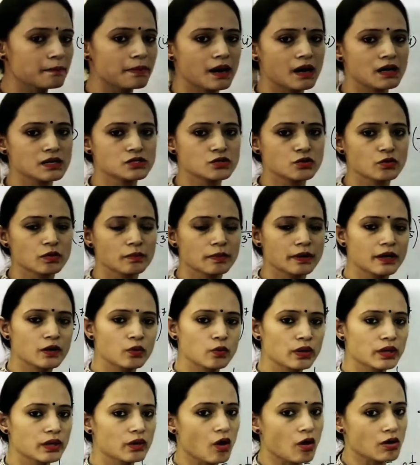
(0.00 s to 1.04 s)
parts you will be
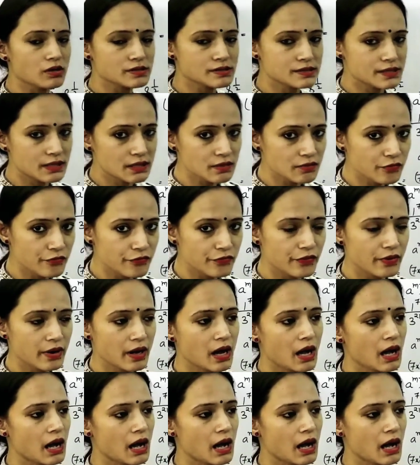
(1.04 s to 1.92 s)
doing yourself,